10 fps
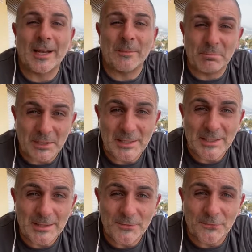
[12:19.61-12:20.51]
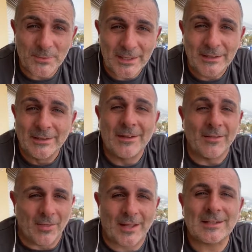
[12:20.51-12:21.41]
And believe me,
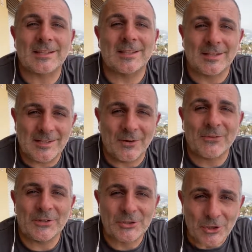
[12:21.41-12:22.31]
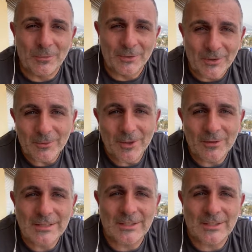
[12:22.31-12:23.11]
that's the toughest job in the world.